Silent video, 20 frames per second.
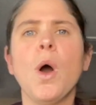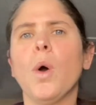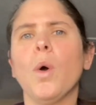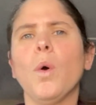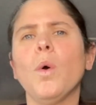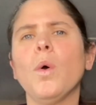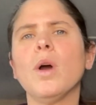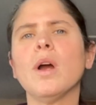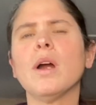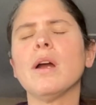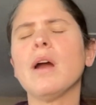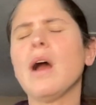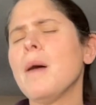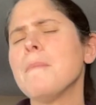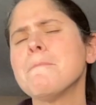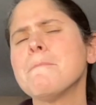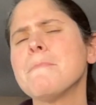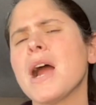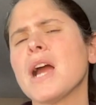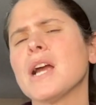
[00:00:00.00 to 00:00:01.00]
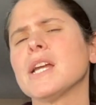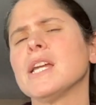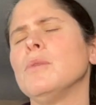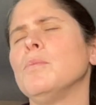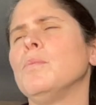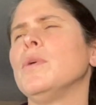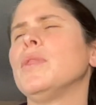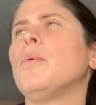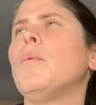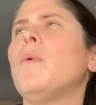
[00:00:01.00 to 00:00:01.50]
or a
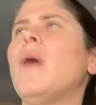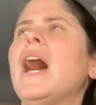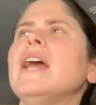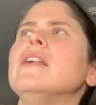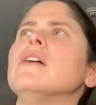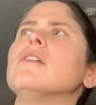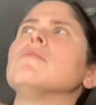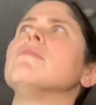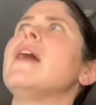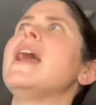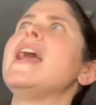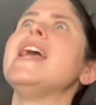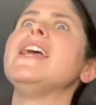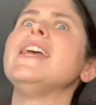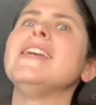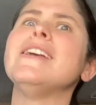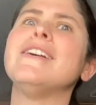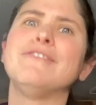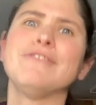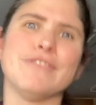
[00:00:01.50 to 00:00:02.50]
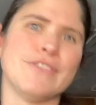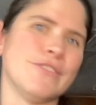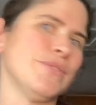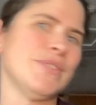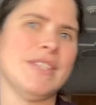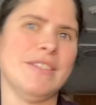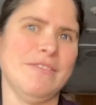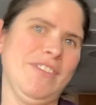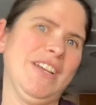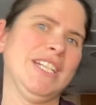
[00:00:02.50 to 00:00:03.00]
market with a wide array of
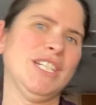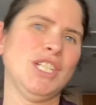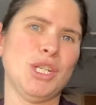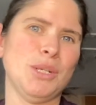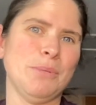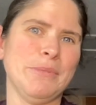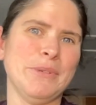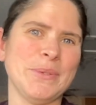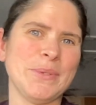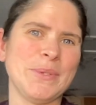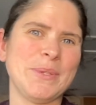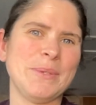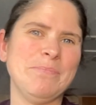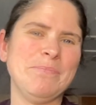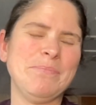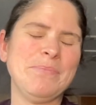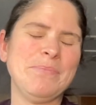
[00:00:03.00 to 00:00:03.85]
fruits and vegetables.